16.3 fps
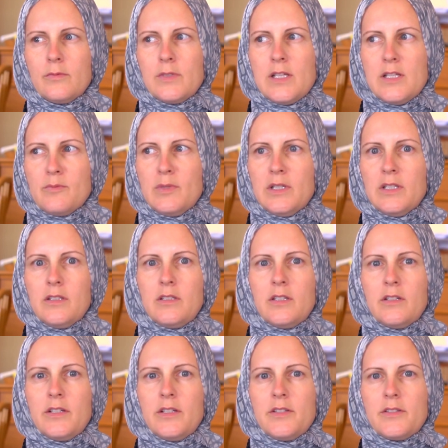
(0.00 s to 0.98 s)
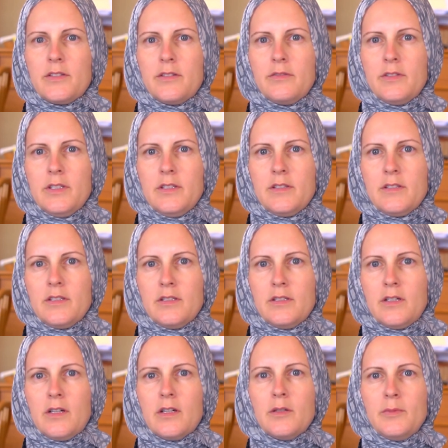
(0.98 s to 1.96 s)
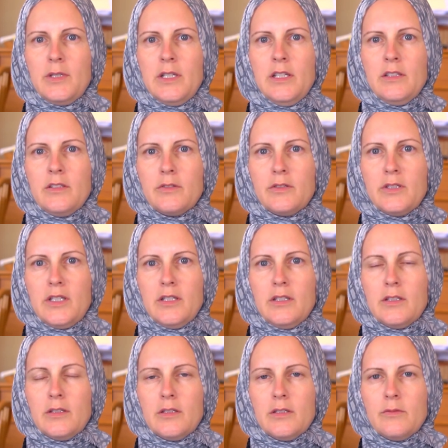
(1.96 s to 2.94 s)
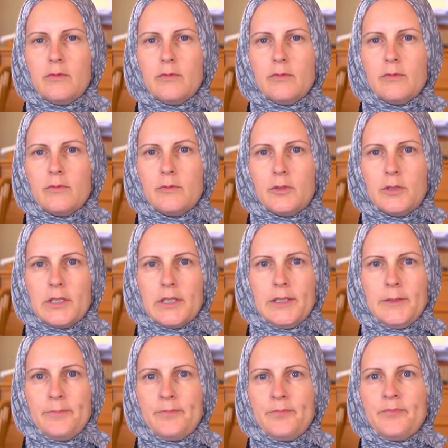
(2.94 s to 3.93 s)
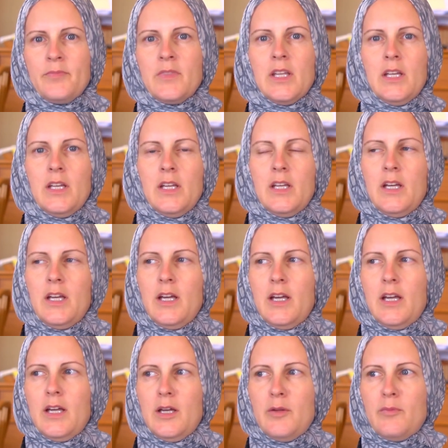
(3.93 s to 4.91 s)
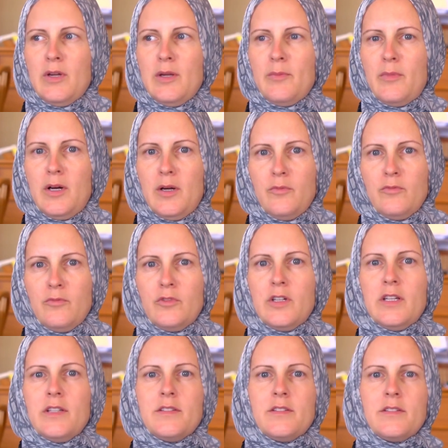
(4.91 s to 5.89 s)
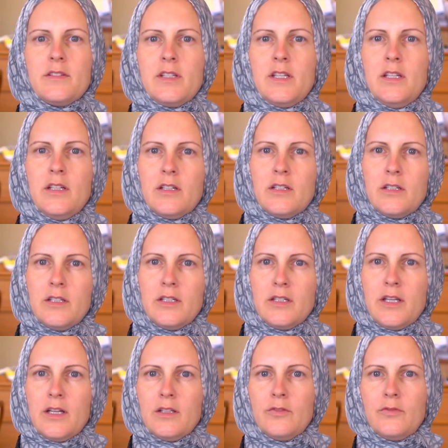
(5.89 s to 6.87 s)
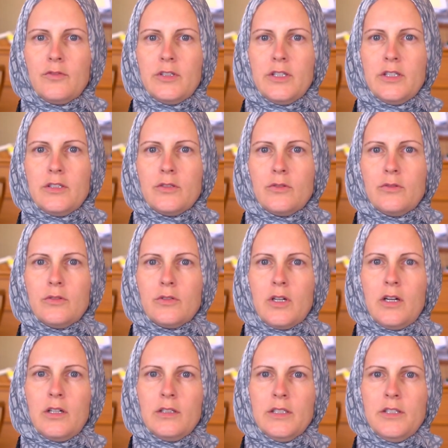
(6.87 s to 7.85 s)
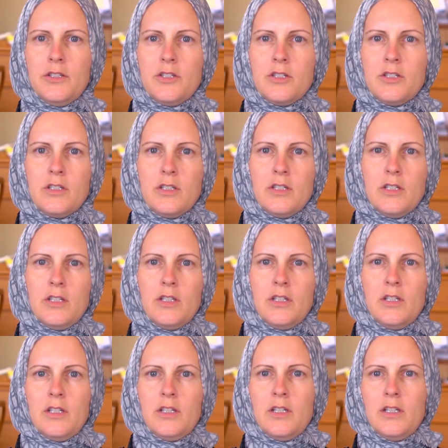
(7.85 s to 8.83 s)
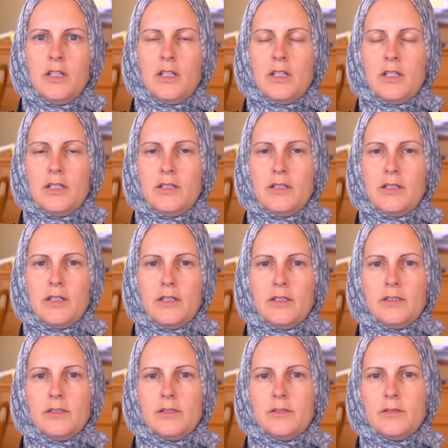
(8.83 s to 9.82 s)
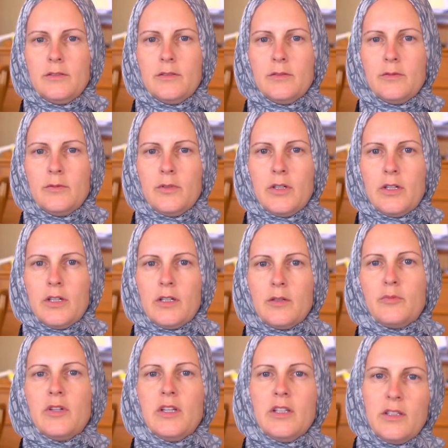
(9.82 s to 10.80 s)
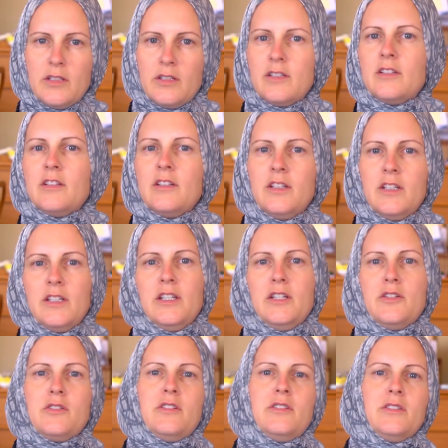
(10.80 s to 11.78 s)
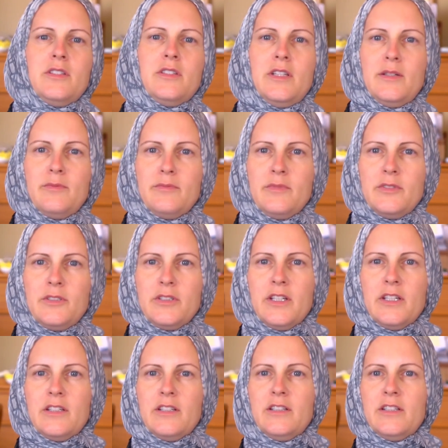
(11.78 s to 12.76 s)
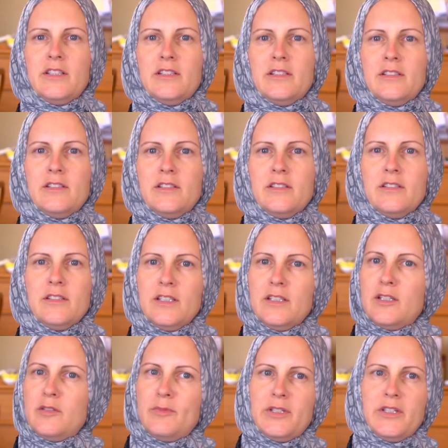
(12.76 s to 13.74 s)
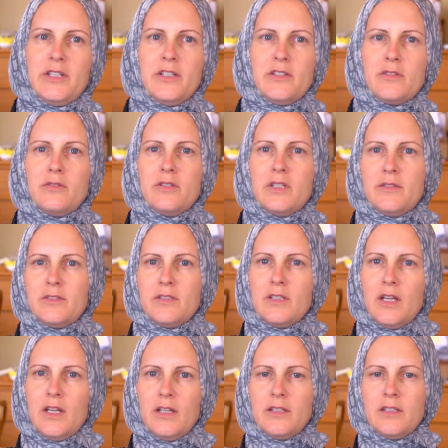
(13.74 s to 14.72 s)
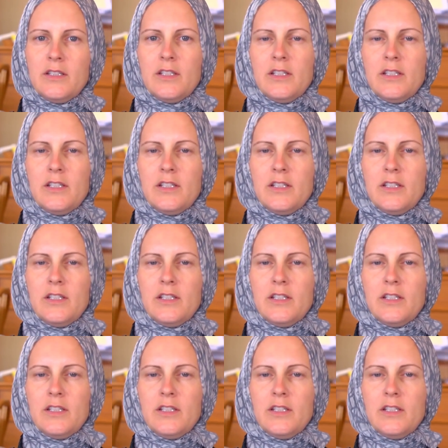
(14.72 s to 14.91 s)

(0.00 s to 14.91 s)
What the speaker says: his military service in the Army during the war. And my mom was here in California to go to college. And her brother introduced them together, and they got married soon after that.